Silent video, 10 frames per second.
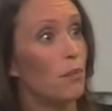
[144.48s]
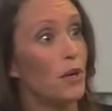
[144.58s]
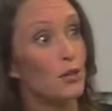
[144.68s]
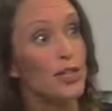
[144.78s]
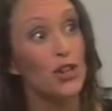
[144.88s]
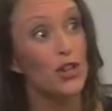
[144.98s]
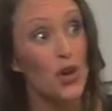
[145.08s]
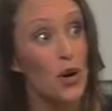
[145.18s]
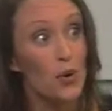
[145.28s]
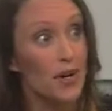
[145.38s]
But we don't
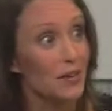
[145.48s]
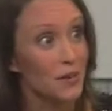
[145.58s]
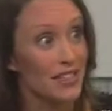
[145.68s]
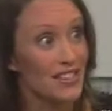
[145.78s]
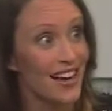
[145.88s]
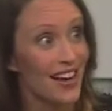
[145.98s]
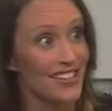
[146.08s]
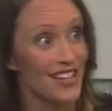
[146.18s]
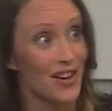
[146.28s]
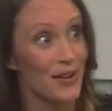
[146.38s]
know where all these
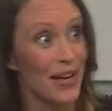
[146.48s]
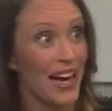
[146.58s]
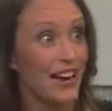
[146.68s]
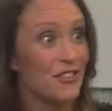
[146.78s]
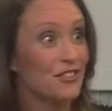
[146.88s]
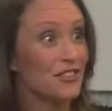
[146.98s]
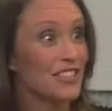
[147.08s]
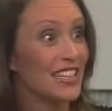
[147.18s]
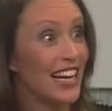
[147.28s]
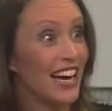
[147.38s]
guys are. We Why have... not? How,
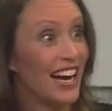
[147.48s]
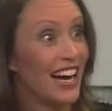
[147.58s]
how, how